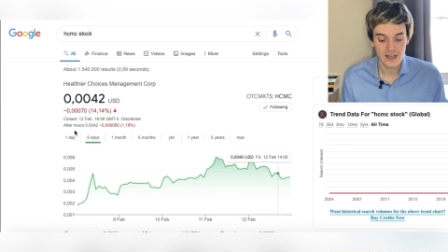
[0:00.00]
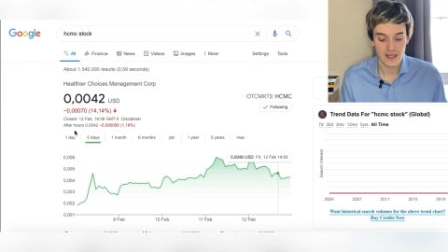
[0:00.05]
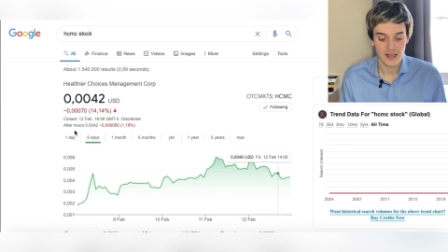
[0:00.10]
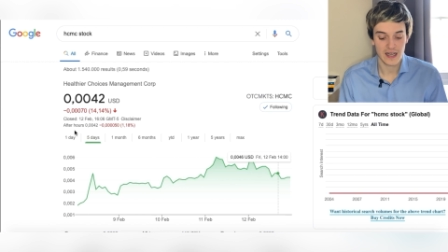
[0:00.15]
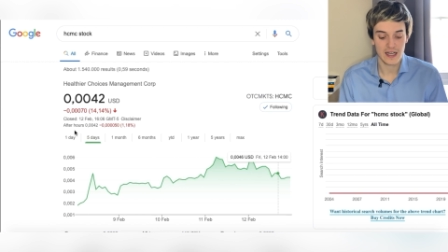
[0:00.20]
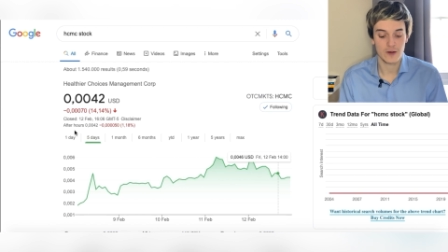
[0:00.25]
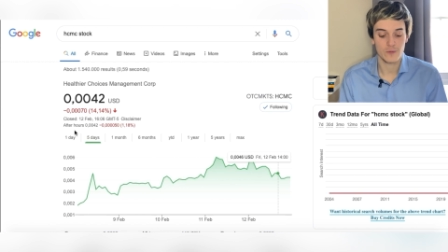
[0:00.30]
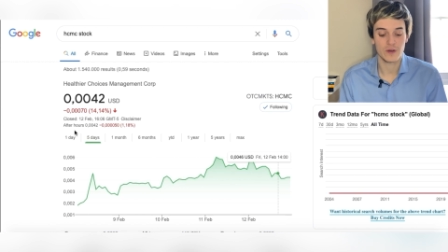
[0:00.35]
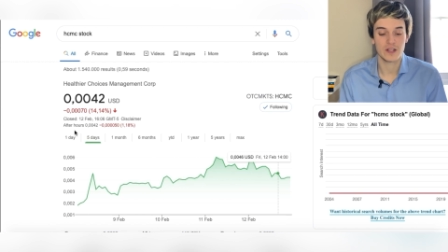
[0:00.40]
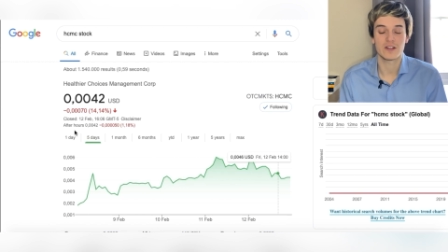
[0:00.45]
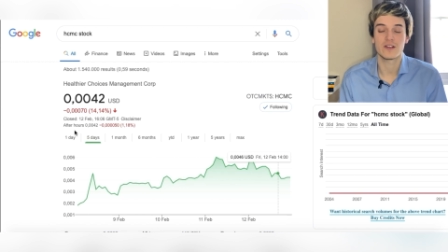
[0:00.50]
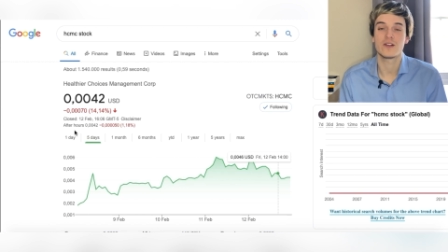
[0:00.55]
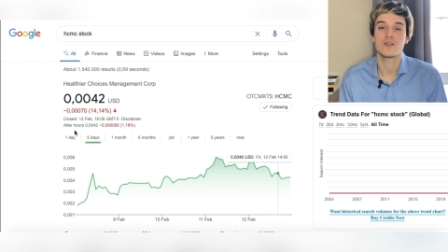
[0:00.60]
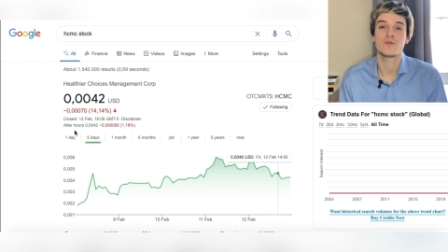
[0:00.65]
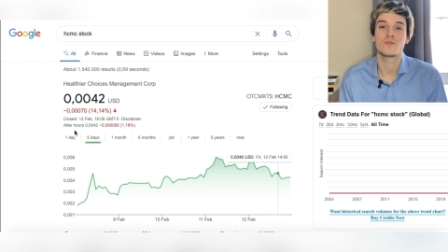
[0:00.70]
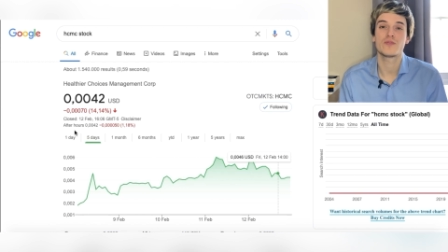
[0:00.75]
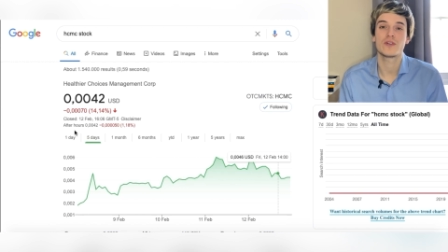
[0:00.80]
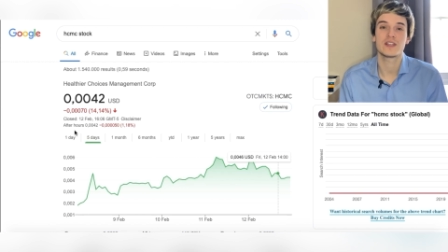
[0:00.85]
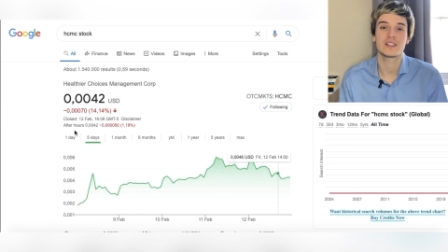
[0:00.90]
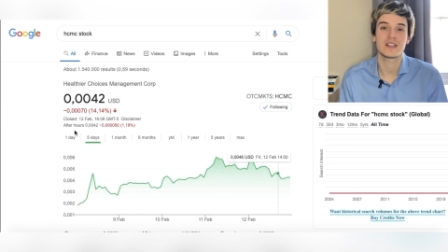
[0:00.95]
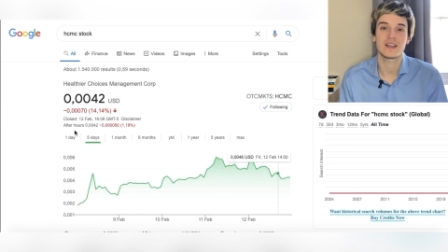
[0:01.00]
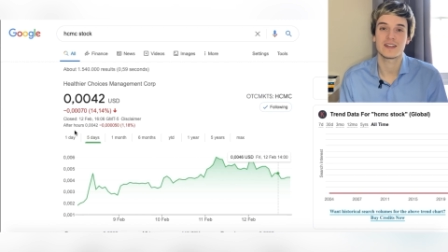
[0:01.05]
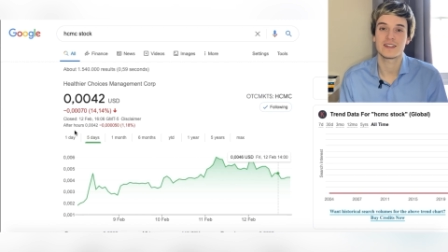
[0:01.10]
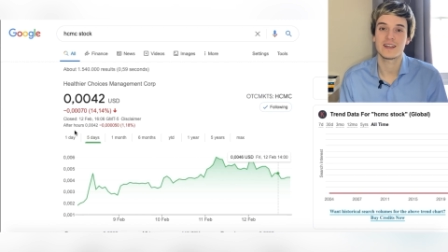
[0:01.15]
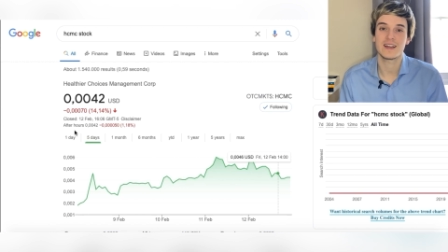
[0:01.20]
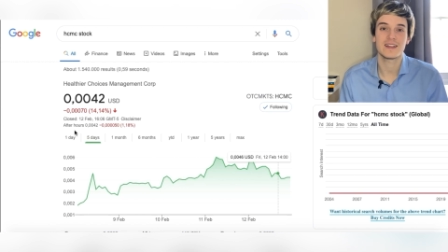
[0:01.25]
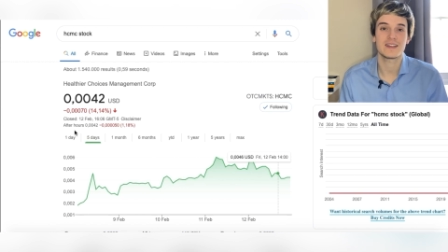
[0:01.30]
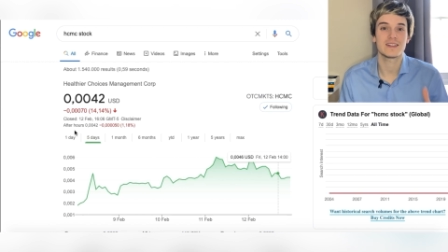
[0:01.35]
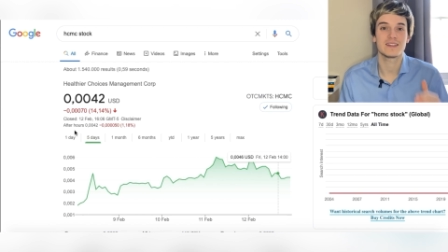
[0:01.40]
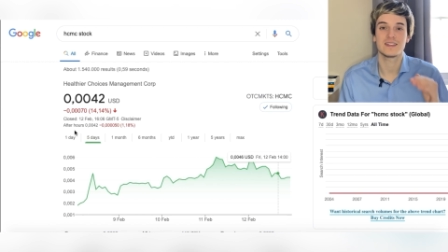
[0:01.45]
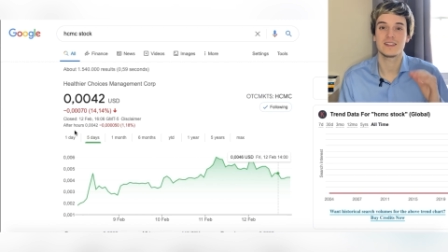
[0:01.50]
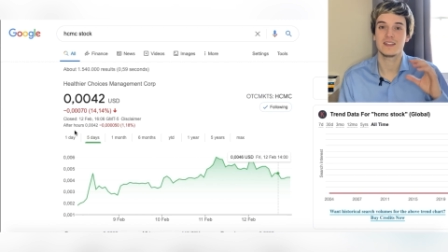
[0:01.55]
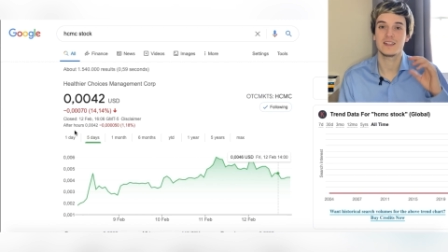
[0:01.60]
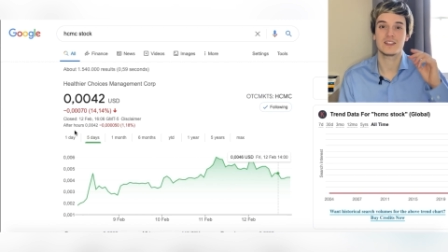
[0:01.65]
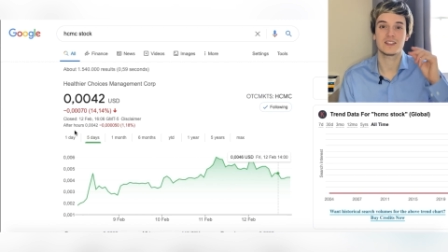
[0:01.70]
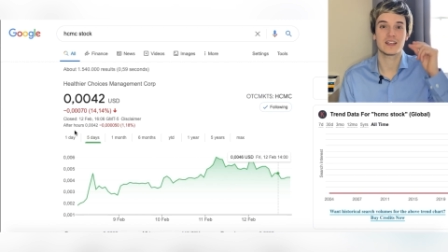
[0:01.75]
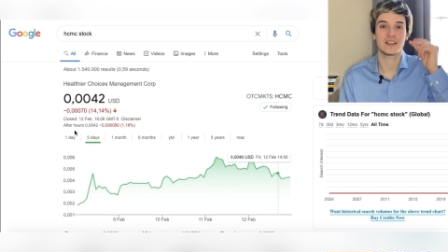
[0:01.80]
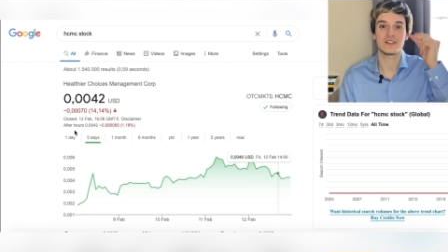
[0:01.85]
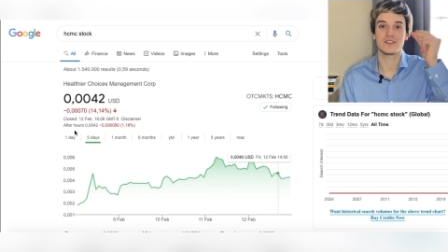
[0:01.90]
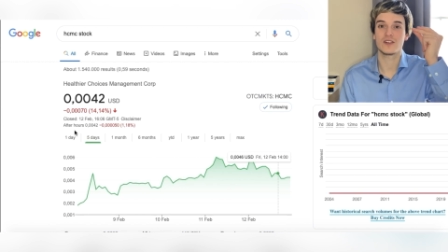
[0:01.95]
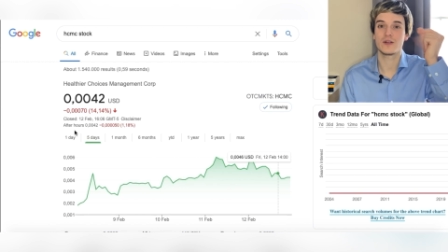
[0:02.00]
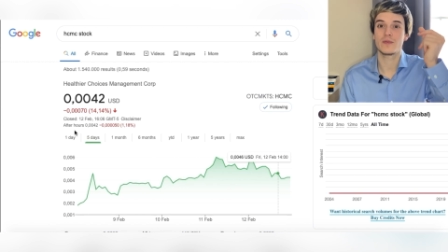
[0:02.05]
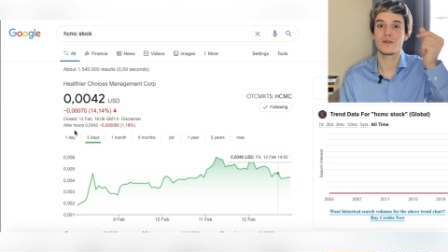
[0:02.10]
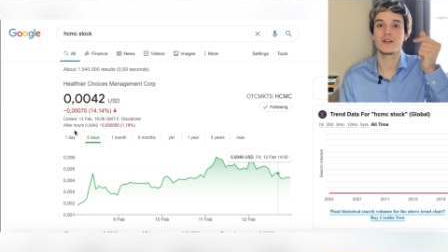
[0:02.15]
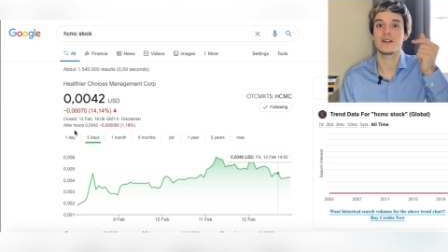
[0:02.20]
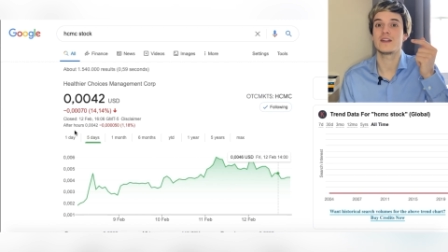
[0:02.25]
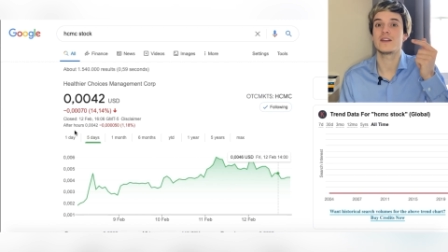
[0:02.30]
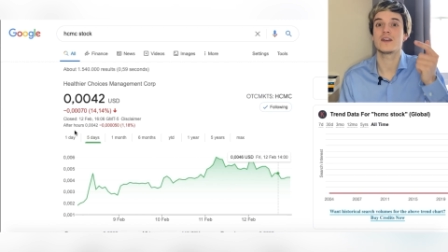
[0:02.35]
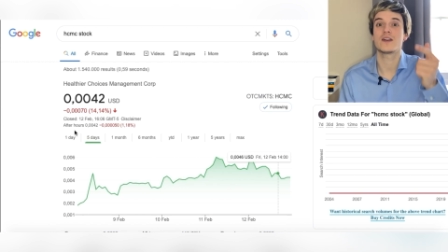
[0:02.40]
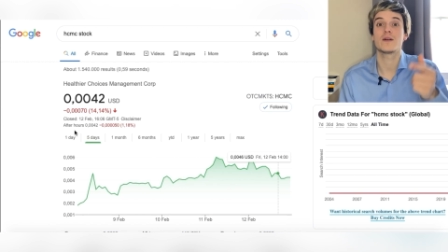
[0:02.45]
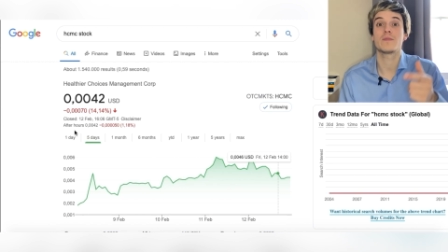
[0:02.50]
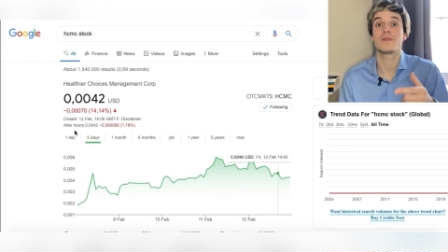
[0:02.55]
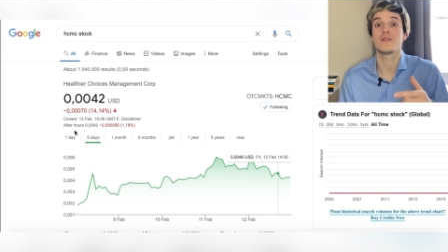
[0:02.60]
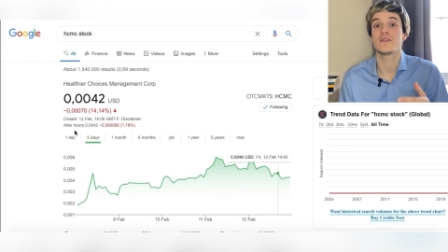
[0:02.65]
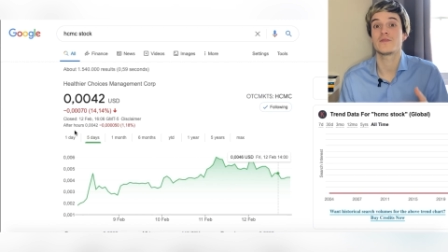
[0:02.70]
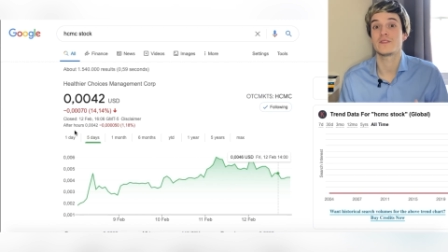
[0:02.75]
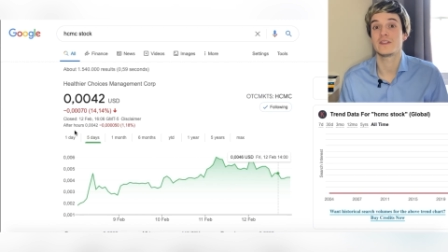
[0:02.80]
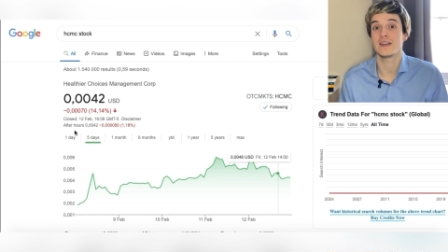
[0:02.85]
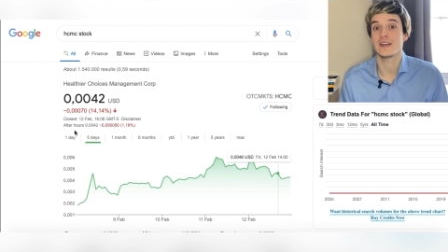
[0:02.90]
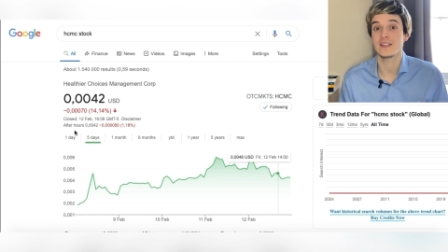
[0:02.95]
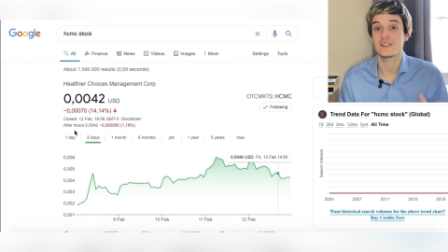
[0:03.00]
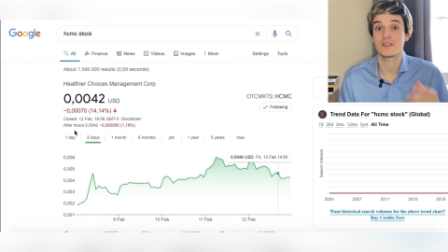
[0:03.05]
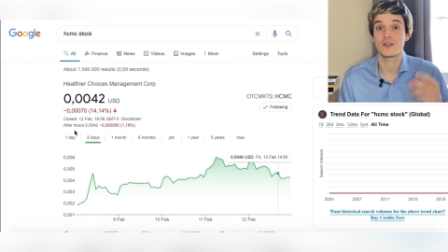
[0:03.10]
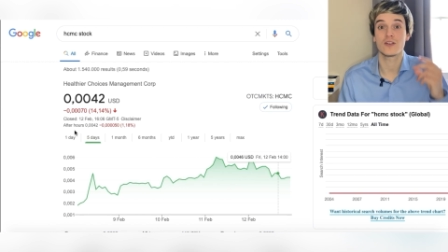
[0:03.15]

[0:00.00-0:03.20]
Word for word: and with a low price like that, it can double in a couple of days,